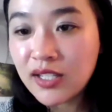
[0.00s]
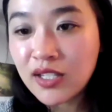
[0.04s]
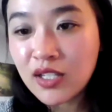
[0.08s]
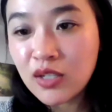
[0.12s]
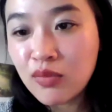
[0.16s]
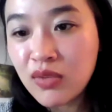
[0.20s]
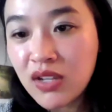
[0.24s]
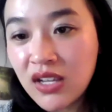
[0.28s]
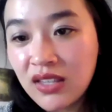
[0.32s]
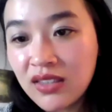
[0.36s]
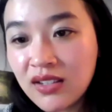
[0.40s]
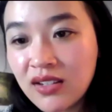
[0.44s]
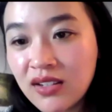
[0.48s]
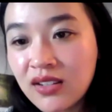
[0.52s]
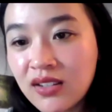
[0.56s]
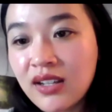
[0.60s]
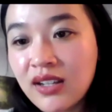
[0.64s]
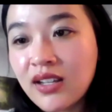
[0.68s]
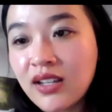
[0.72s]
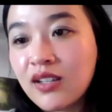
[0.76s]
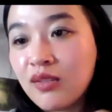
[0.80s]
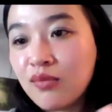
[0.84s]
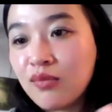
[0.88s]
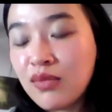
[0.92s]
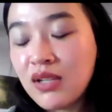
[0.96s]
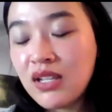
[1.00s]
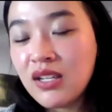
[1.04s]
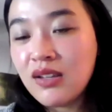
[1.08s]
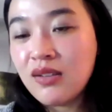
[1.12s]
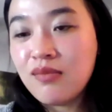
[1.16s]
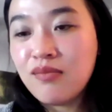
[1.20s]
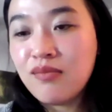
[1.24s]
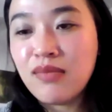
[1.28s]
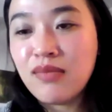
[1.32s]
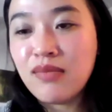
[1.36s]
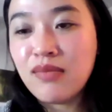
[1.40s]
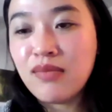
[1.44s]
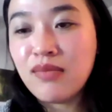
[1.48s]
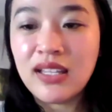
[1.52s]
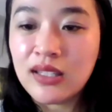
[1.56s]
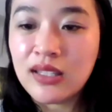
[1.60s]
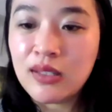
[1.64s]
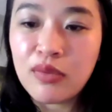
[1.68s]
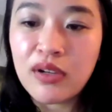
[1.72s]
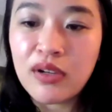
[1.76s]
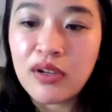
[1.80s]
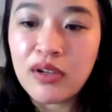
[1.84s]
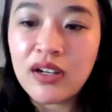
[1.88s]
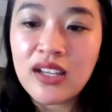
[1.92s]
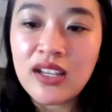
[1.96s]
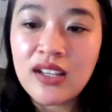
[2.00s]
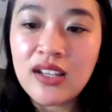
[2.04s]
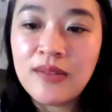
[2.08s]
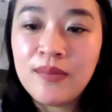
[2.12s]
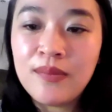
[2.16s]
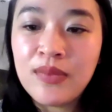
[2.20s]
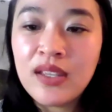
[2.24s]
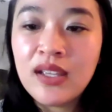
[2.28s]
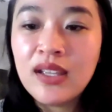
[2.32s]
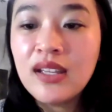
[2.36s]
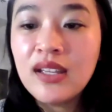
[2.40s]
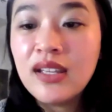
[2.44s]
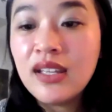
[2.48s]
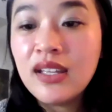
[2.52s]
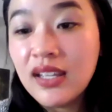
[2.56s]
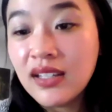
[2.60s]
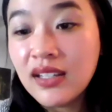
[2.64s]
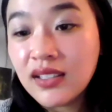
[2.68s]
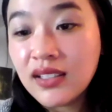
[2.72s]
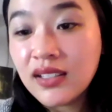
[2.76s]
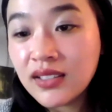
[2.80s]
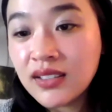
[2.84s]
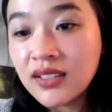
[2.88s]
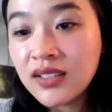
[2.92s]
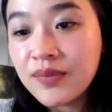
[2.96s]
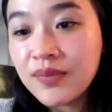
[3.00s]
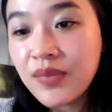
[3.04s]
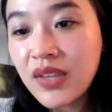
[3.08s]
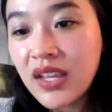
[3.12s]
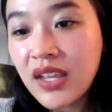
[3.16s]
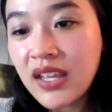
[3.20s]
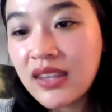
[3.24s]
that could be in there that could be making the body ill.